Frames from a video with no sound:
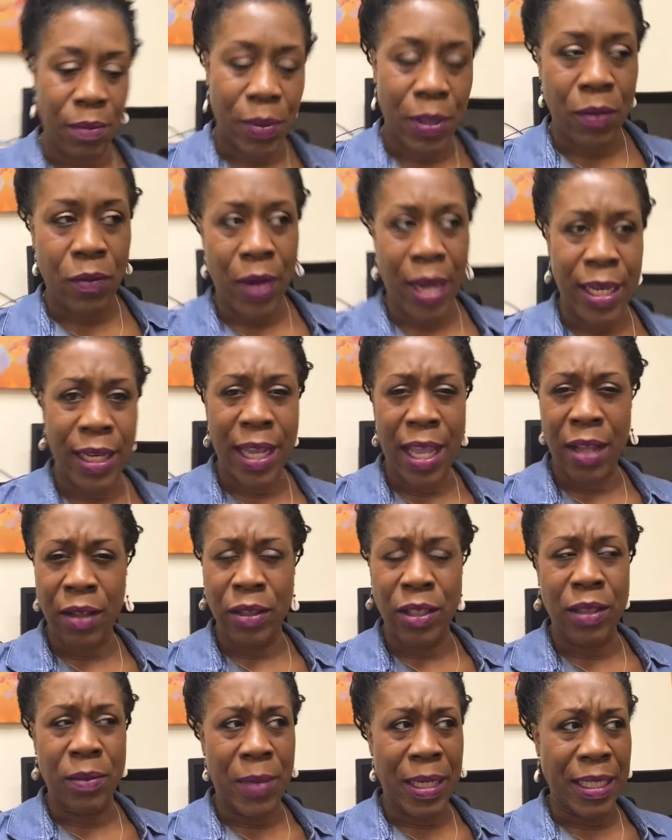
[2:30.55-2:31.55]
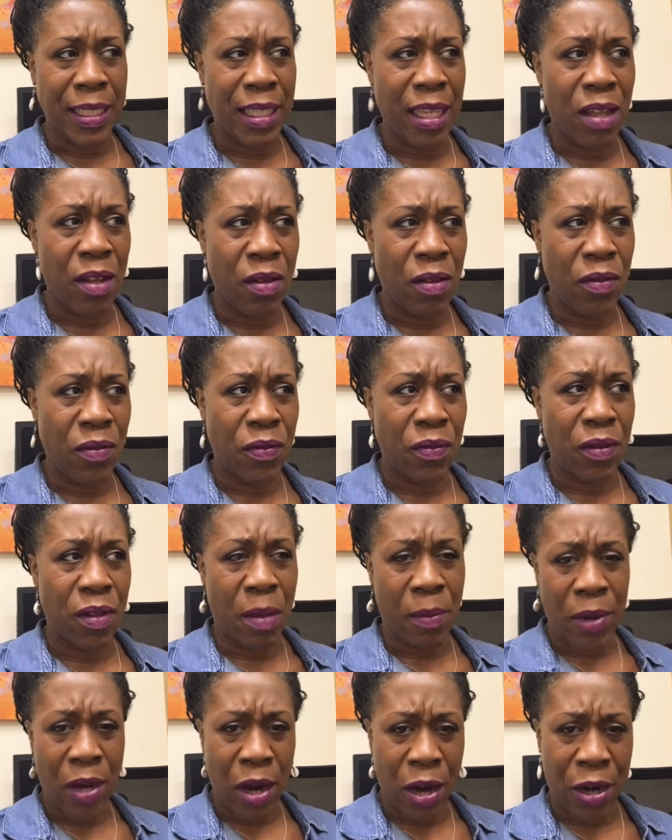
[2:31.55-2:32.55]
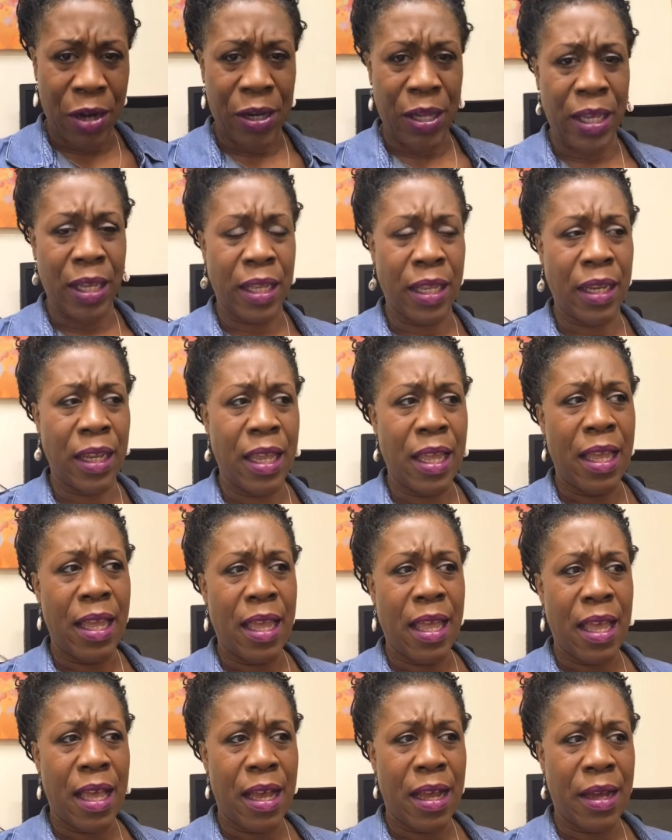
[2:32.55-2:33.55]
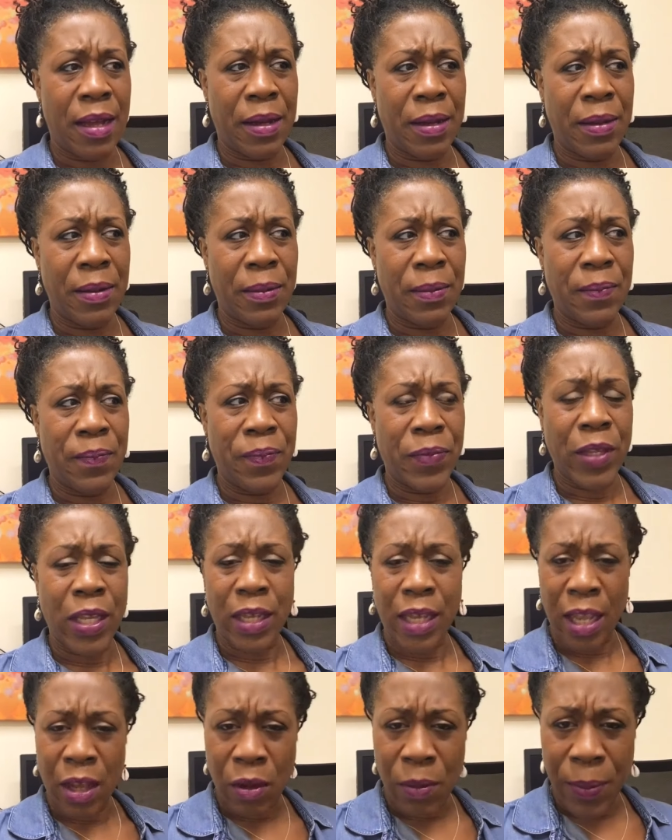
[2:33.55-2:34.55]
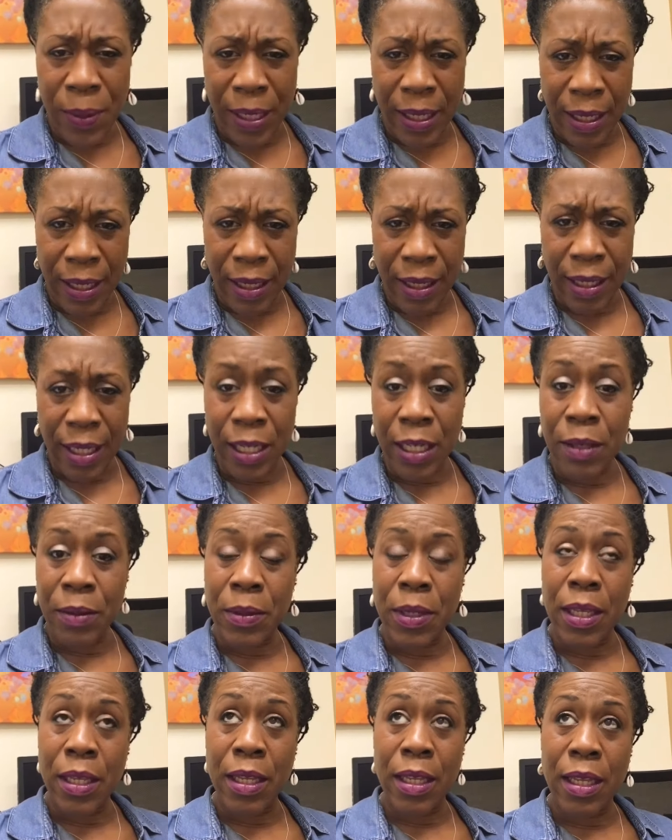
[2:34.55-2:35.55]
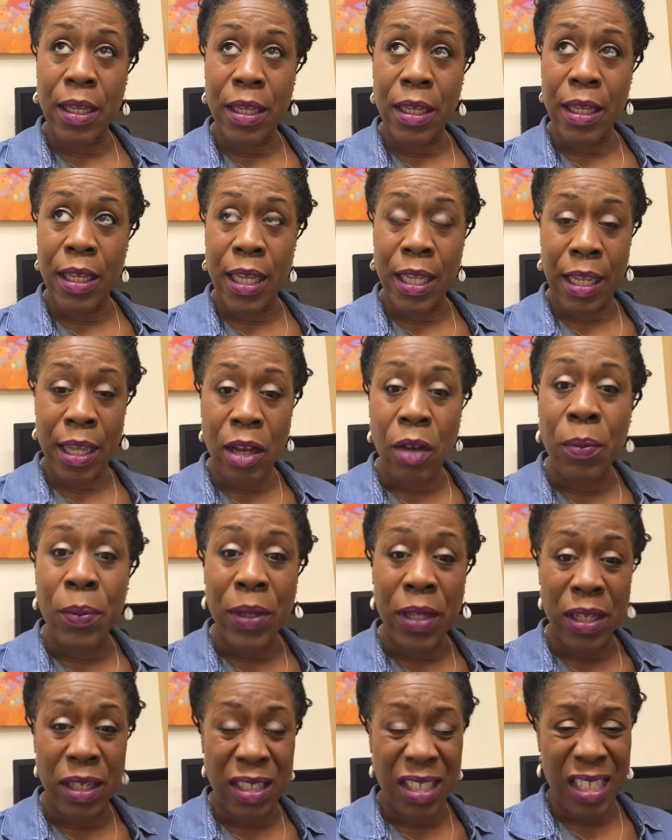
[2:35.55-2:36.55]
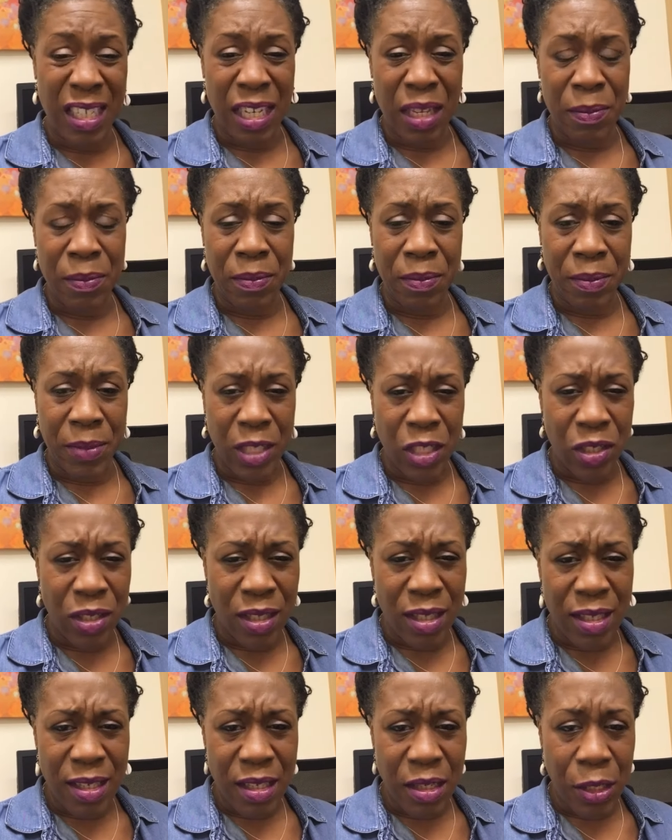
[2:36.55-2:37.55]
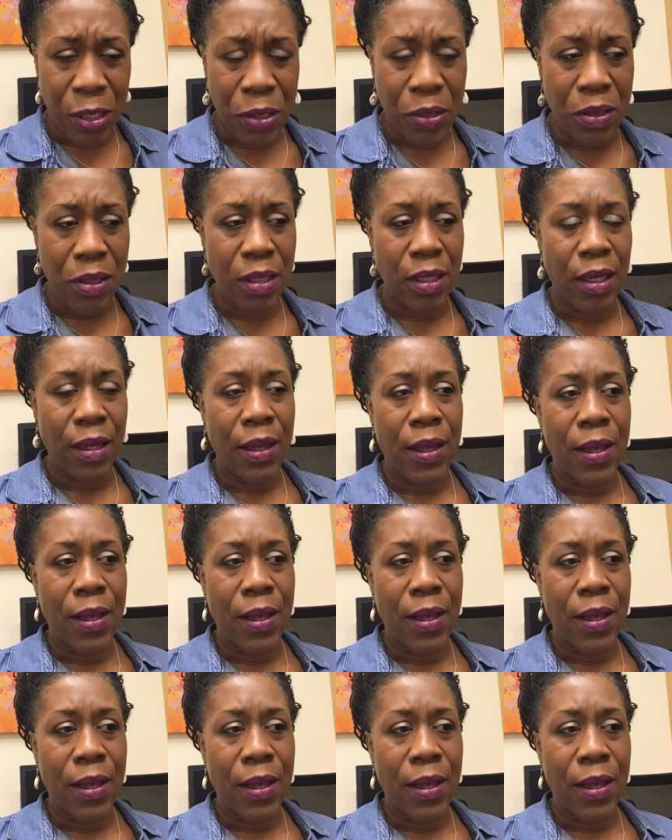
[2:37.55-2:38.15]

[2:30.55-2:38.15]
But right now it's myself, I'm an RN, um, an LPN, and an LPN is the admissions nurse.